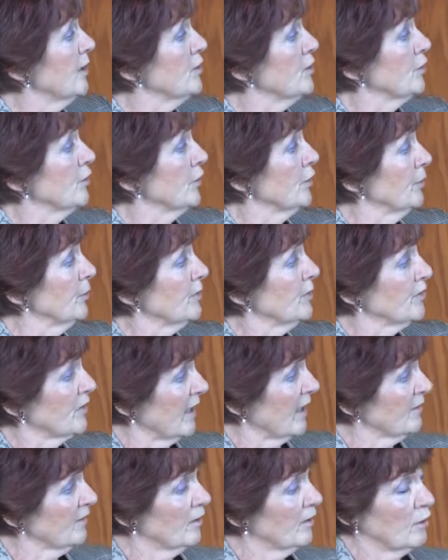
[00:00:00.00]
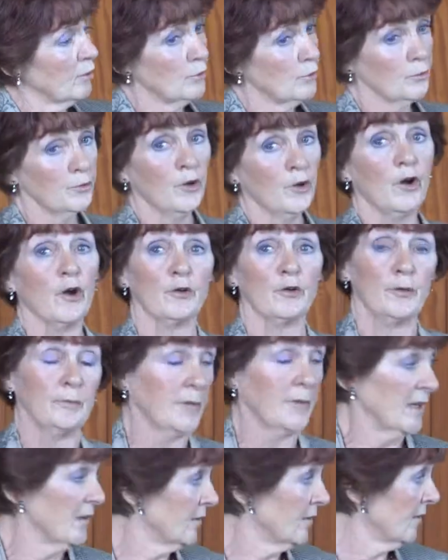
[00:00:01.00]
do them standalone or
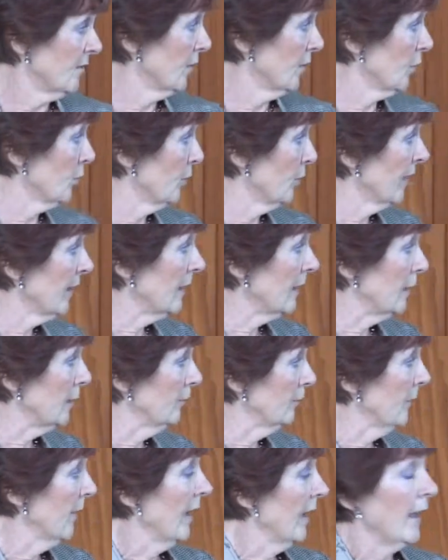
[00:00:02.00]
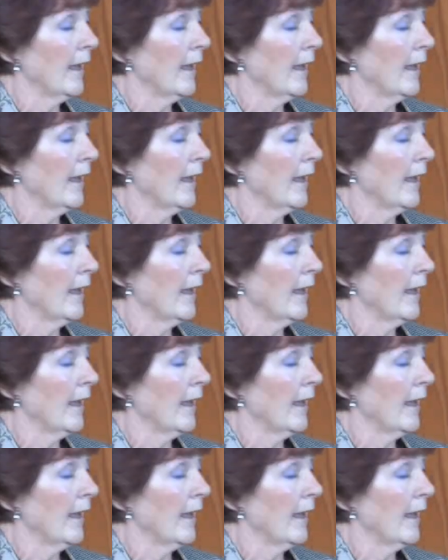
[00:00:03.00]
embedded in the curriculum,